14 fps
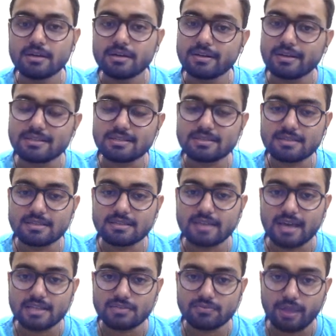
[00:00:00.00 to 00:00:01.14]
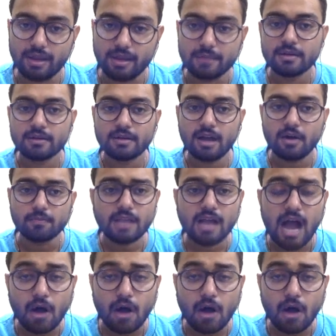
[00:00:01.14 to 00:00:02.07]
resistance as well. Now,